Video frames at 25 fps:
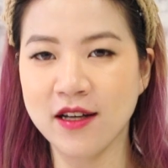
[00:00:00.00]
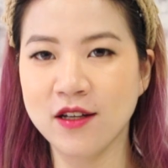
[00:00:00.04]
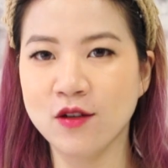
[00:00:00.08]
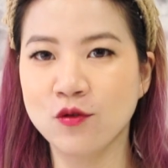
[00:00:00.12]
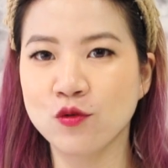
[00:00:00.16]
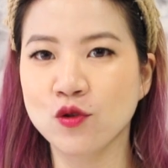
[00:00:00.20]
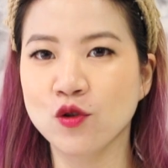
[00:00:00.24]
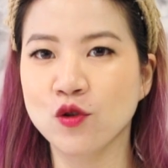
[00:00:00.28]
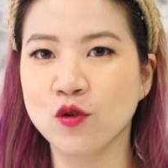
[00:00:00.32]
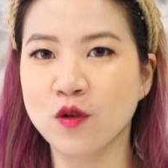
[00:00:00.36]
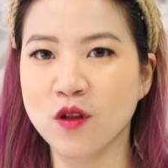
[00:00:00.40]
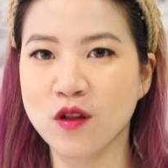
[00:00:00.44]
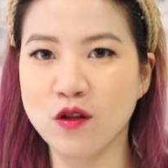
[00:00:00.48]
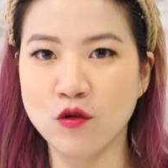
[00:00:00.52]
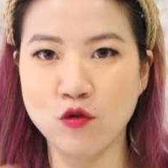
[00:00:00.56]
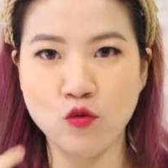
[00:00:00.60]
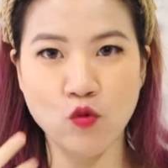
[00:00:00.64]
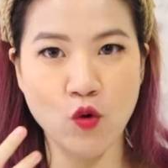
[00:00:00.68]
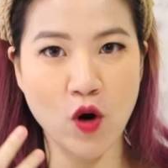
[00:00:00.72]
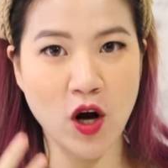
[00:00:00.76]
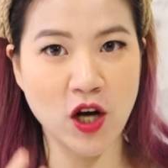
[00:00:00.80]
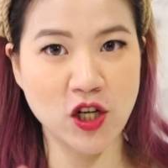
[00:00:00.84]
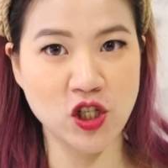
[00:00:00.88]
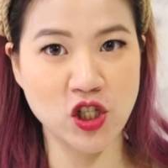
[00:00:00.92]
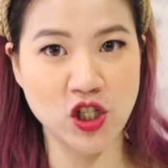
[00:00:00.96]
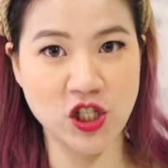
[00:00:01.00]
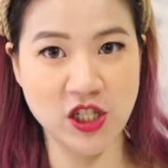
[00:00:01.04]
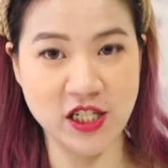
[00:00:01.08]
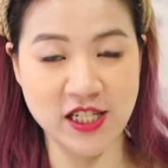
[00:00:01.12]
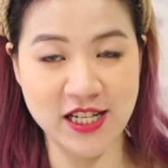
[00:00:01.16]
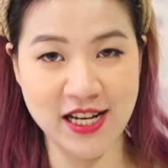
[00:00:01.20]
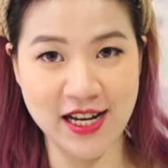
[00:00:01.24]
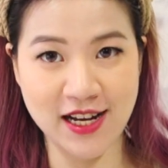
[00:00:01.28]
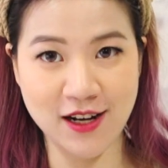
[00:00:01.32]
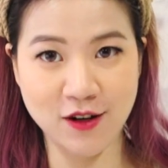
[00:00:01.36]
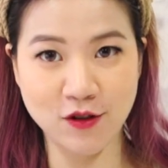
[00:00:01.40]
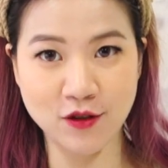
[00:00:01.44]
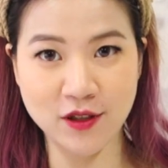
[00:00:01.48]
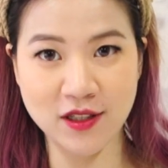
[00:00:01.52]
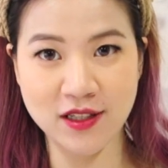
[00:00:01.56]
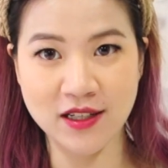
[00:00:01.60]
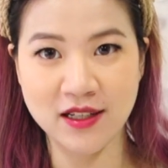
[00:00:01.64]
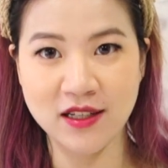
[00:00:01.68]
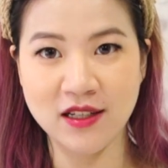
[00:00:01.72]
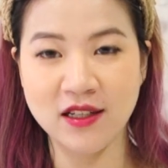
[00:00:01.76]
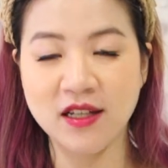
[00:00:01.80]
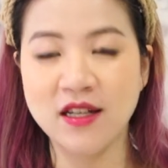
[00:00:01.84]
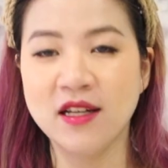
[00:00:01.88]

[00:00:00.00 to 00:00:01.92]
I don't look so washed out.